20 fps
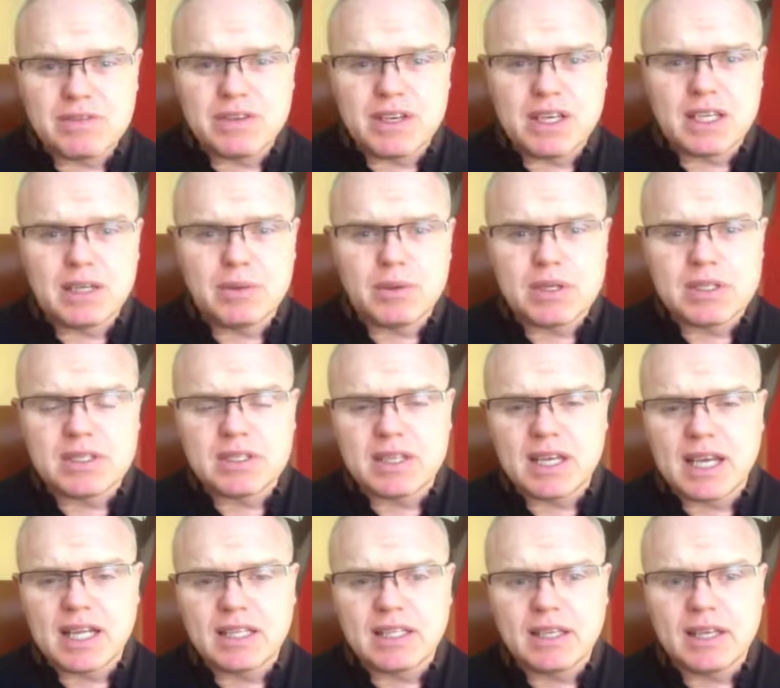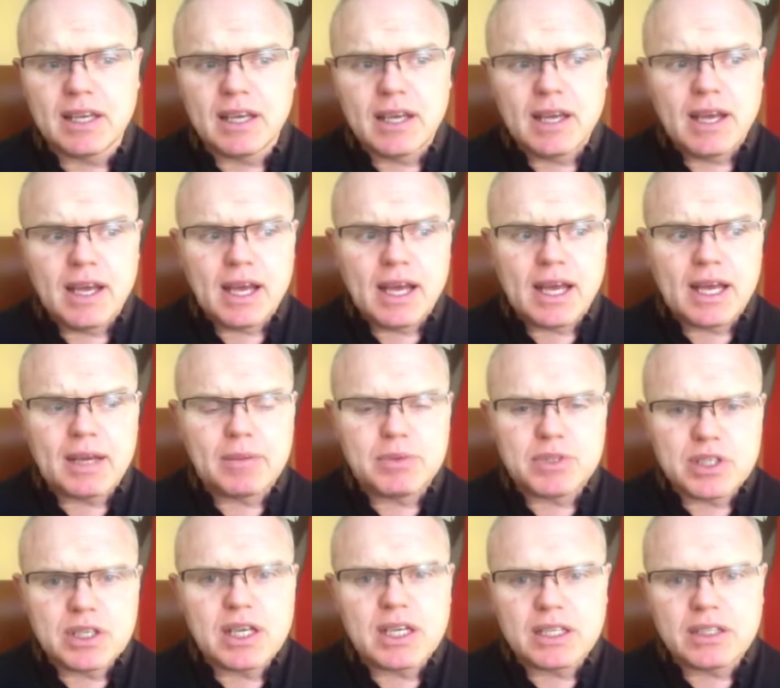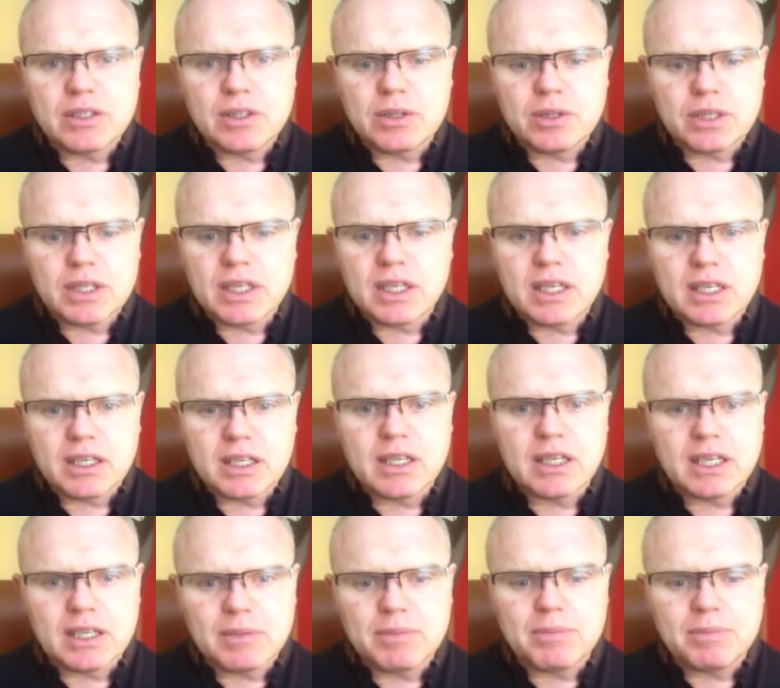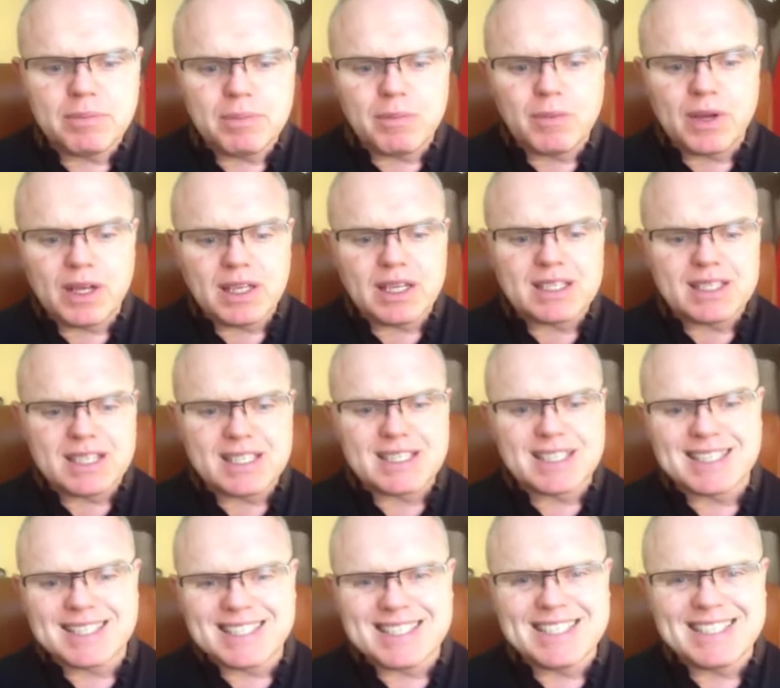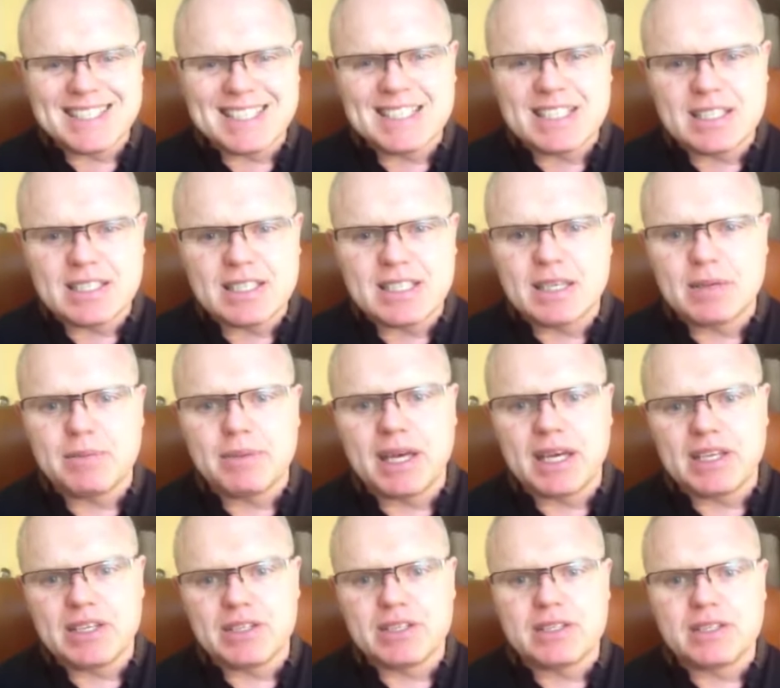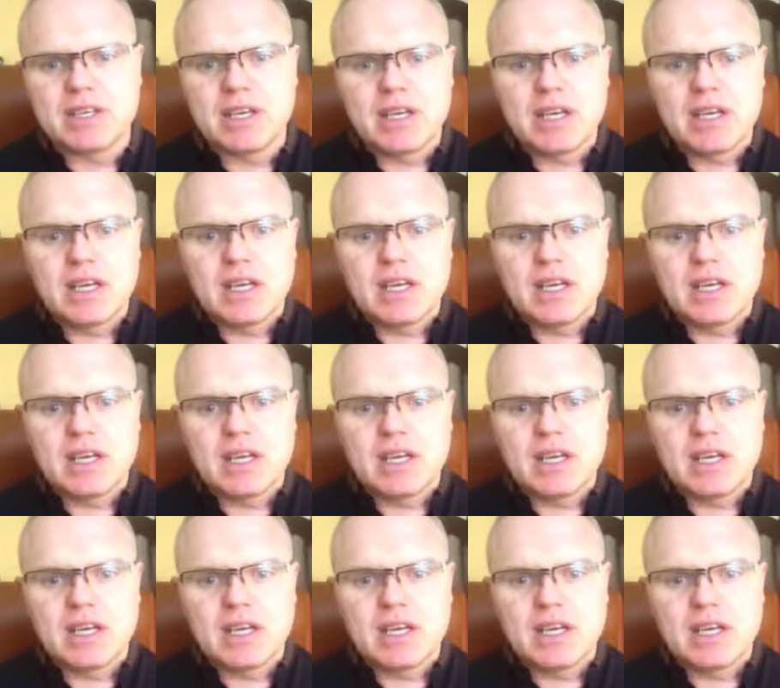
fit, I wasn't healthy. But you got to do it. You got to realize it's consistency and patience.